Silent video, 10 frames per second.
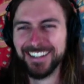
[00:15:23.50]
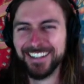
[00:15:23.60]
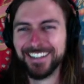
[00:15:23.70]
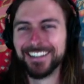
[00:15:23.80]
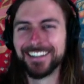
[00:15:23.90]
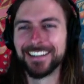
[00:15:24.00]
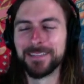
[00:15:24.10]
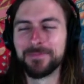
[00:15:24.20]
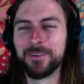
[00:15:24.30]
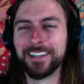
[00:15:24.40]
You get
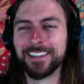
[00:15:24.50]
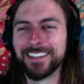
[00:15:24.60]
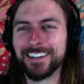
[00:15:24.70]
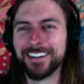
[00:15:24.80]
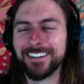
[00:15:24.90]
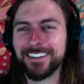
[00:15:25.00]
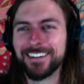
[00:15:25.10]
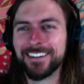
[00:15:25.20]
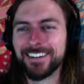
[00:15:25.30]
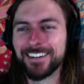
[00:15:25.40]
the point though.
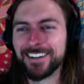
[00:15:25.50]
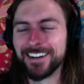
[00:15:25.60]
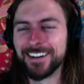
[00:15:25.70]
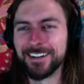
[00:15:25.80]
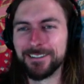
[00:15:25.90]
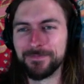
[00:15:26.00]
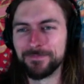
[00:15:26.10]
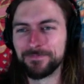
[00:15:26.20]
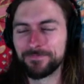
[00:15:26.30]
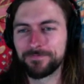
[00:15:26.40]

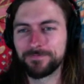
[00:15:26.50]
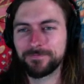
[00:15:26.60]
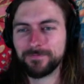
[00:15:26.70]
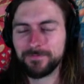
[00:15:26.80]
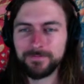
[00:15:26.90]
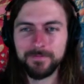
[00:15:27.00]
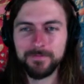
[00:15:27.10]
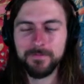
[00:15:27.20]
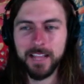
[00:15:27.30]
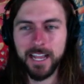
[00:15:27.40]

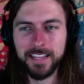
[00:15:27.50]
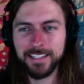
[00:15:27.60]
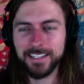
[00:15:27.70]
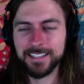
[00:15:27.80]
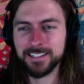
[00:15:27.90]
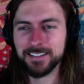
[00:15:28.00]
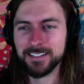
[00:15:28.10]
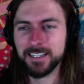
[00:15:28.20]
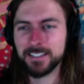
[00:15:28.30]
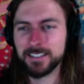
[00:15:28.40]
I think that sounds
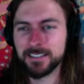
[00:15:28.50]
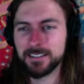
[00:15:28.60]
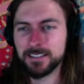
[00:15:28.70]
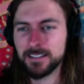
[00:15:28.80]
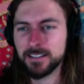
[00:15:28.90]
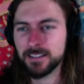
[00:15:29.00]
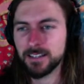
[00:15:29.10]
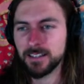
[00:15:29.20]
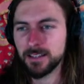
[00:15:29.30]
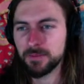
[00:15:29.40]
nice. See
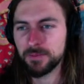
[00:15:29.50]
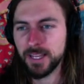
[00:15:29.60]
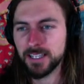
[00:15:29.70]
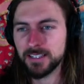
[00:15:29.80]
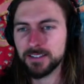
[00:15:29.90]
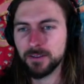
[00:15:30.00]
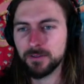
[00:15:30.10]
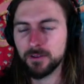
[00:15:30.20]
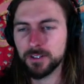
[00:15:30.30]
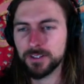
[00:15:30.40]
the bass,
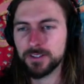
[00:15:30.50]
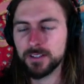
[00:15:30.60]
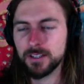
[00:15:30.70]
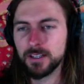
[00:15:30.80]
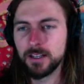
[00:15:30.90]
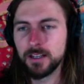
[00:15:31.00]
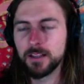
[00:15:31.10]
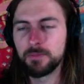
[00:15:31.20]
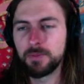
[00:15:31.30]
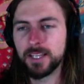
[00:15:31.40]
of course,
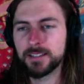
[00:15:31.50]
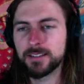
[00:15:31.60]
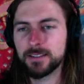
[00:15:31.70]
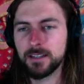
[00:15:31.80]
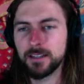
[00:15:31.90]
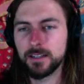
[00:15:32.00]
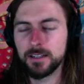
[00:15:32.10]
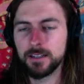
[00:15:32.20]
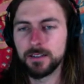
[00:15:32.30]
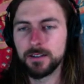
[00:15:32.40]
the bass
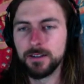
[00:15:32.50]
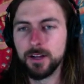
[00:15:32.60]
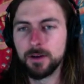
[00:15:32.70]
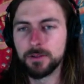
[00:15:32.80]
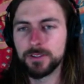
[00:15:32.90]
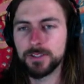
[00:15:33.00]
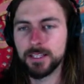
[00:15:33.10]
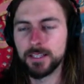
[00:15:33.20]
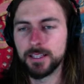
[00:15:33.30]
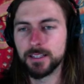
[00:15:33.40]
notes
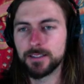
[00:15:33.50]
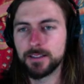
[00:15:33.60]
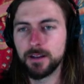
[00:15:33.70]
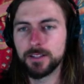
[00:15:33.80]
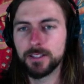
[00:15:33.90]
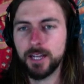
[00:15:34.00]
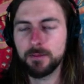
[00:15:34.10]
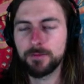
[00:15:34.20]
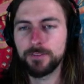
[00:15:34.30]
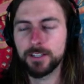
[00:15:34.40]
in this. The
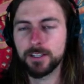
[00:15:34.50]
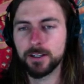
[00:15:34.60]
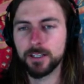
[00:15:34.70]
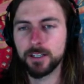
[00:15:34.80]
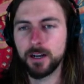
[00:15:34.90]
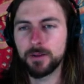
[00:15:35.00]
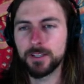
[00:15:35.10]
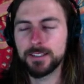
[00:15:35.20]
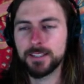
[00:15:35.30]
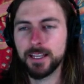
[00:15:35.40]
top figure can
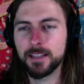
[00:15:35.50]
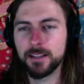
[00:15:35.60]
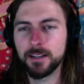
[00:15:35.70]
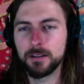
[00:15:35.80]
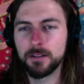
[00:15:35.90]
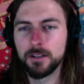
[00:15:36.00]
always stay there